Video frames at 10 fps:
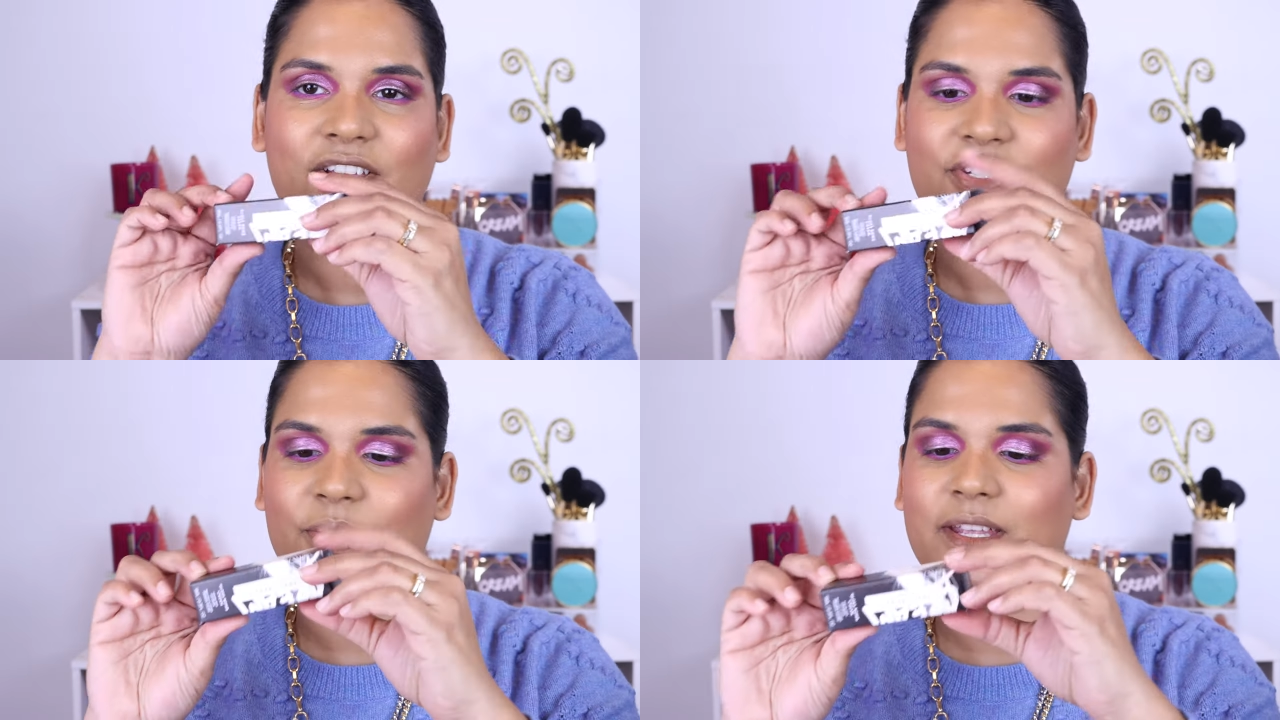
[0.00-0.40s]

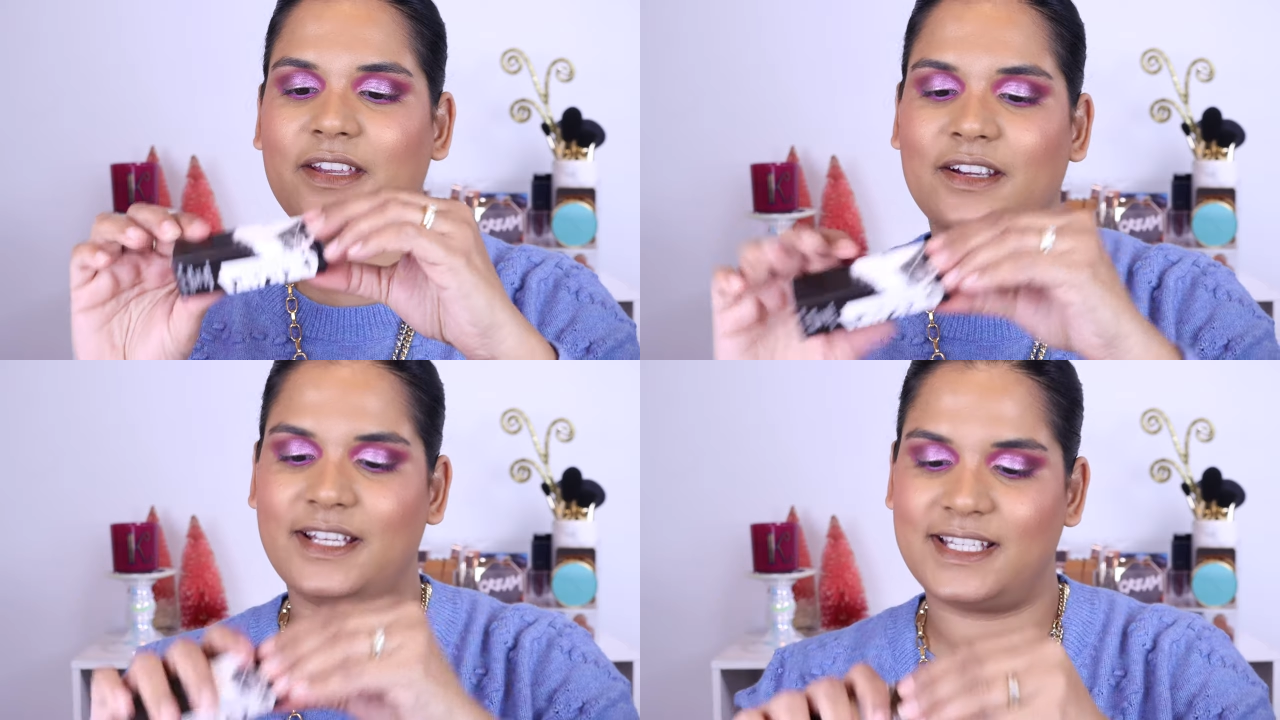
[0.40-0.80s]
So
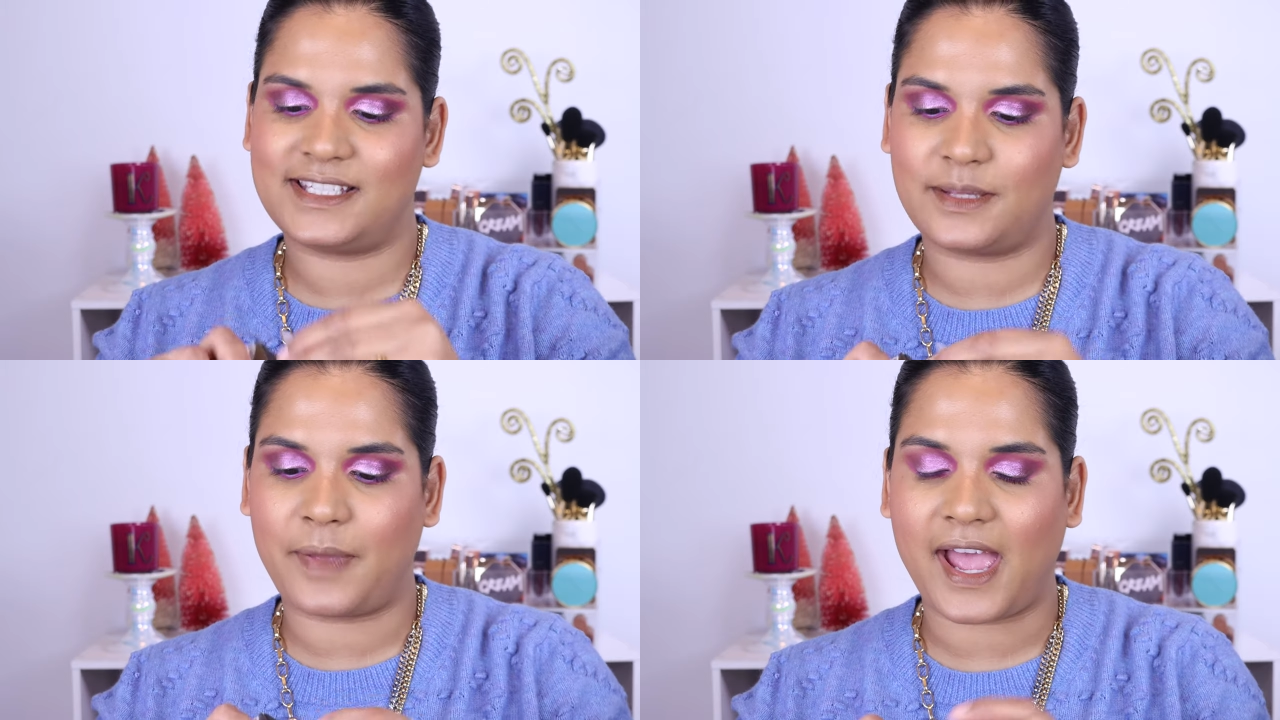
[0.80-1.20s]
here
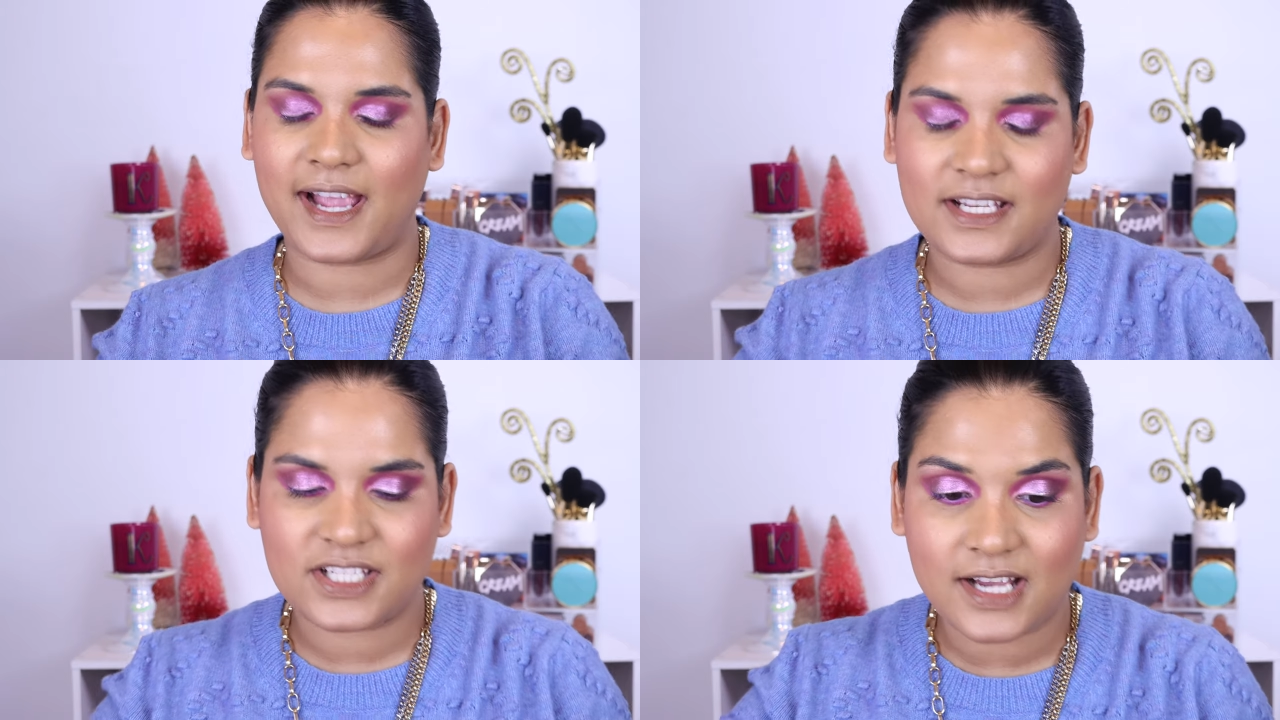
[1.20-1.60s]
is the
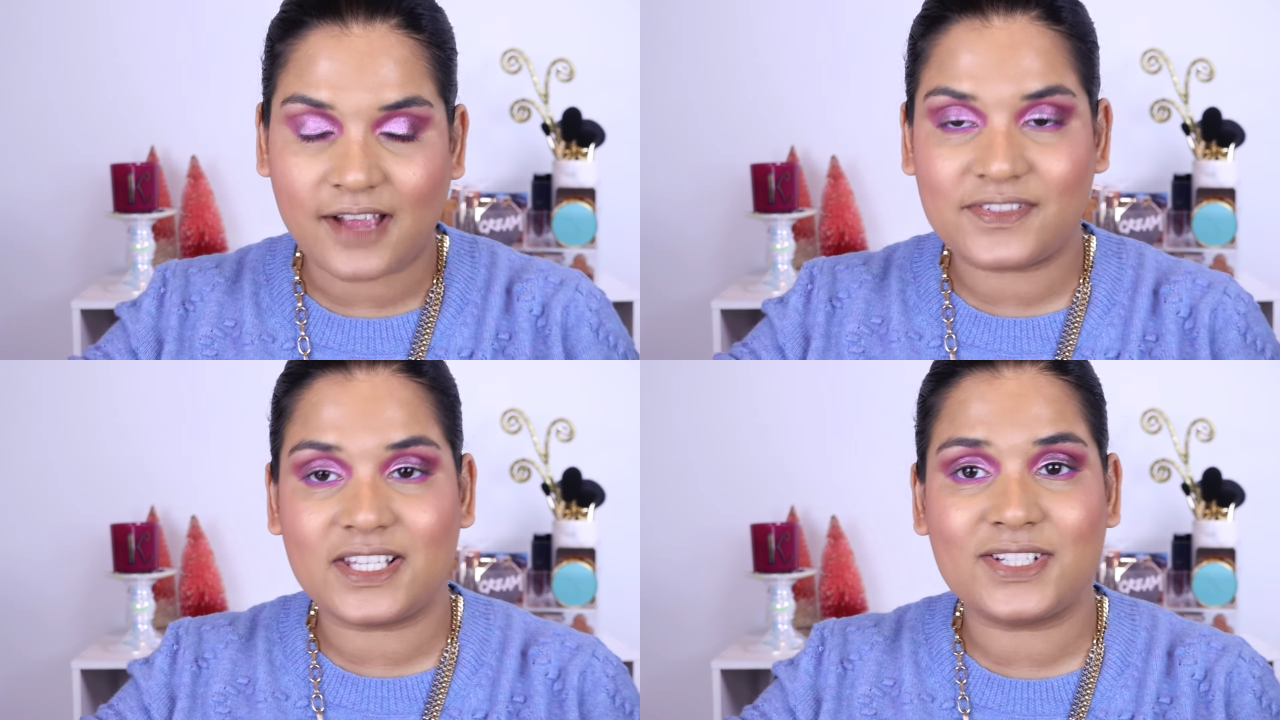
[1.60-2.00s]
packaging.
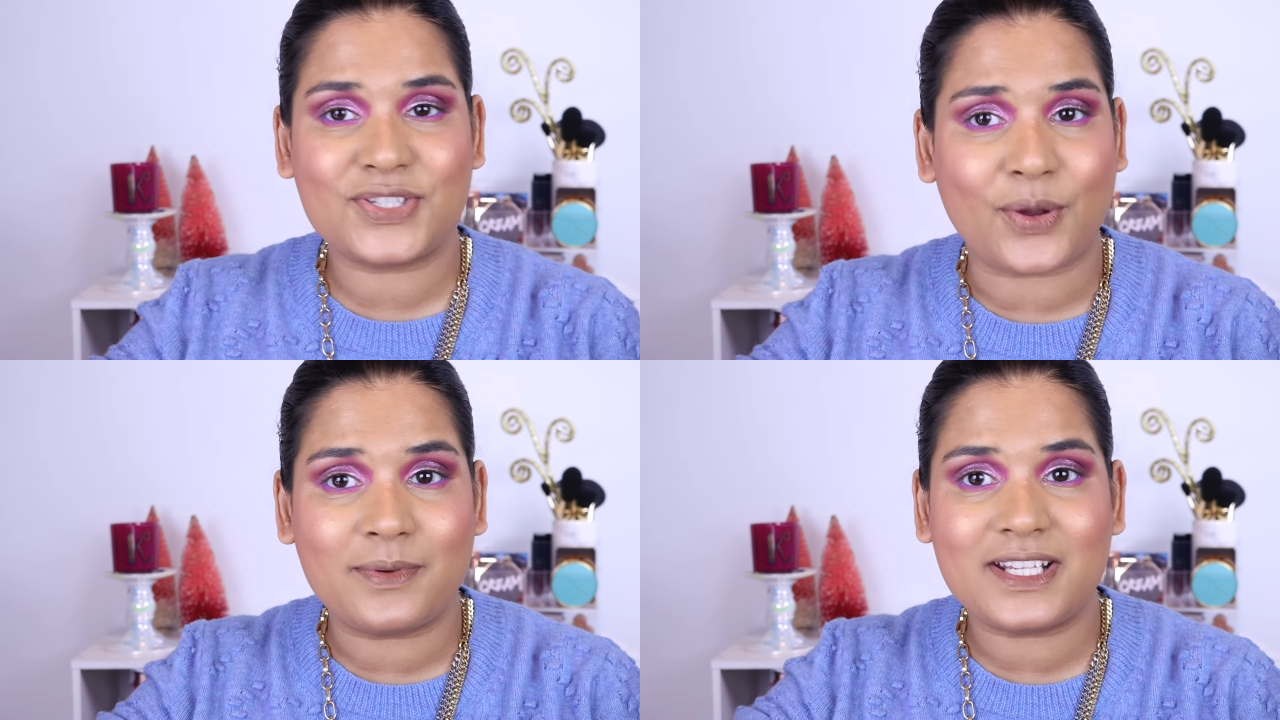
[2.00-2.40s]
I've seen
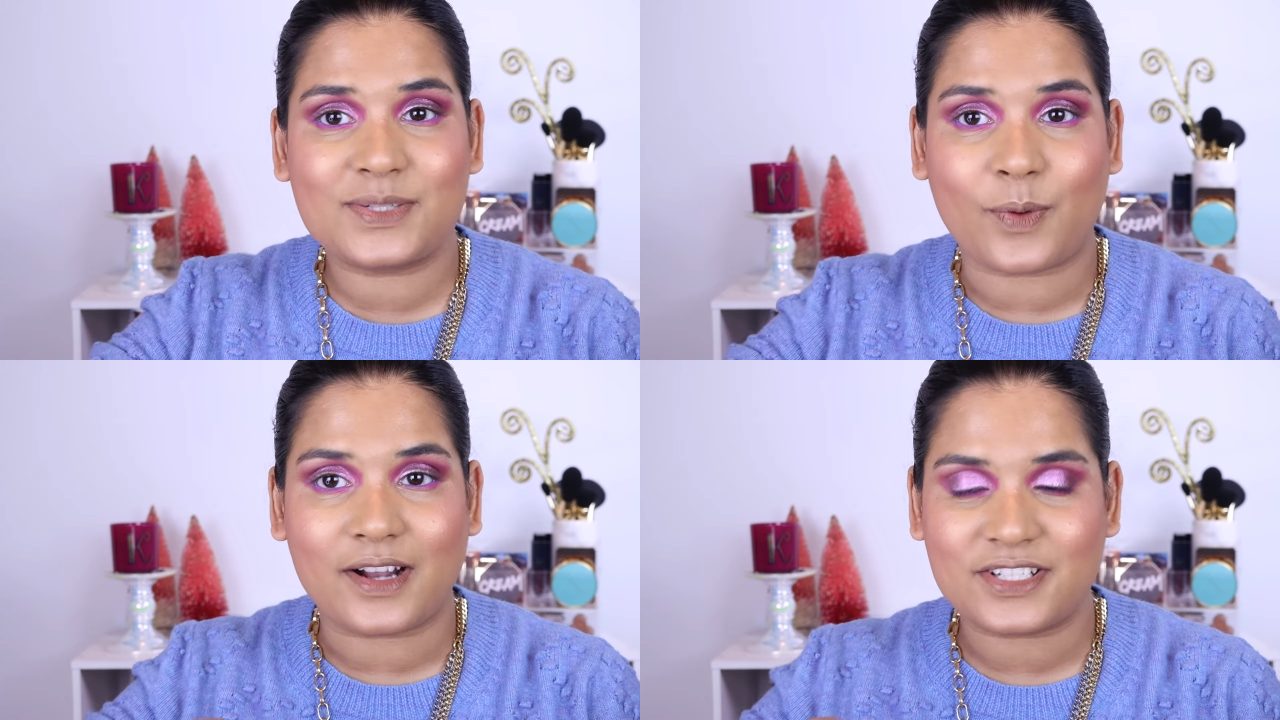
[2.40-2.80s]
so many
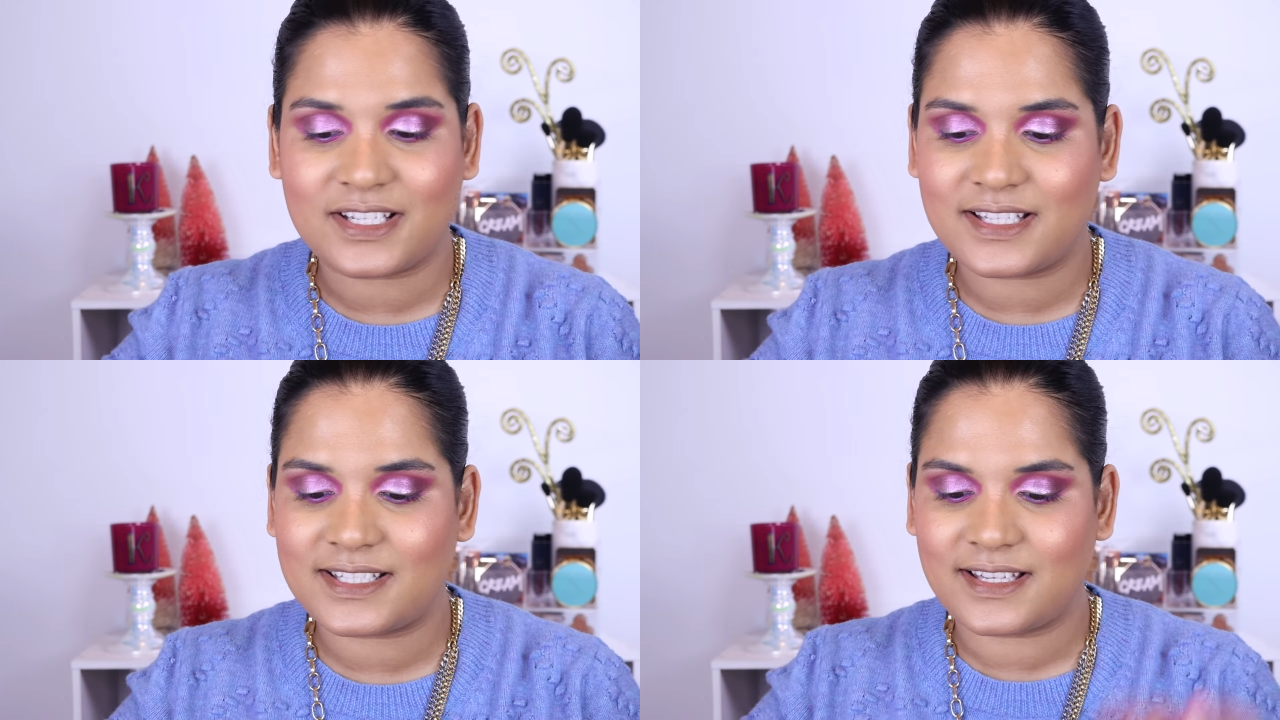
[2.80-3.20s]

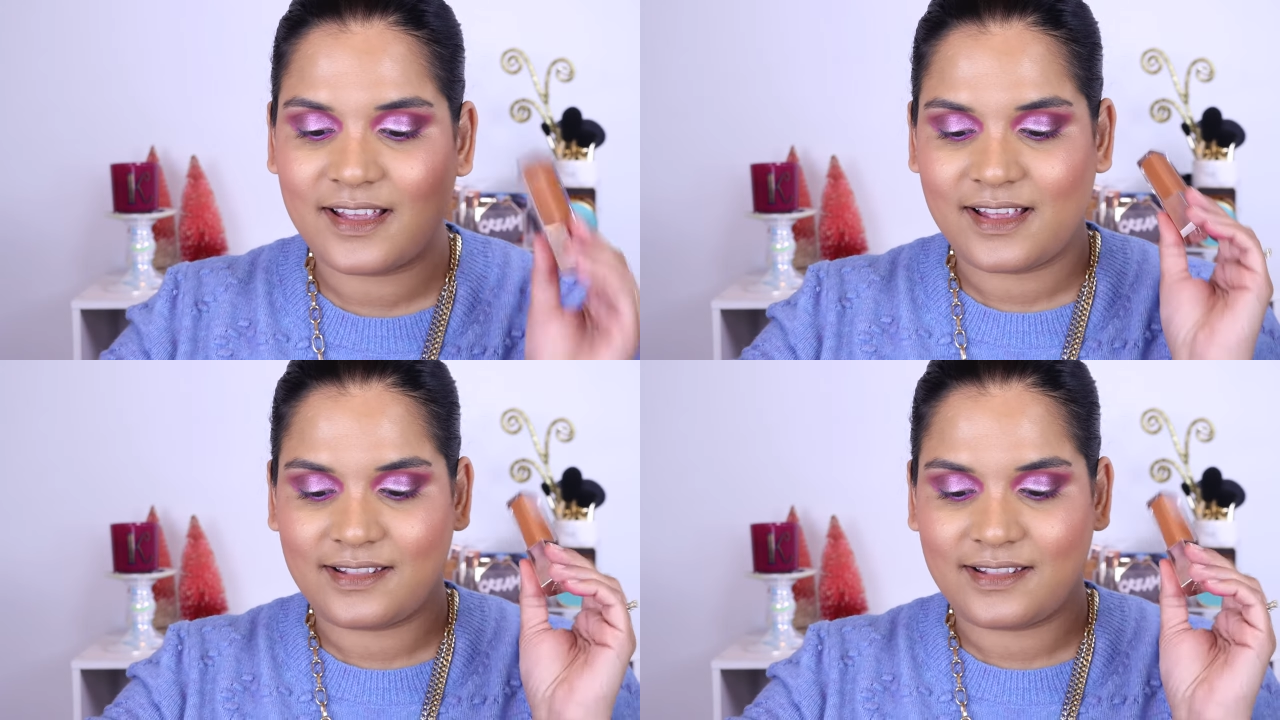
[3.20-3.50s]
swatches.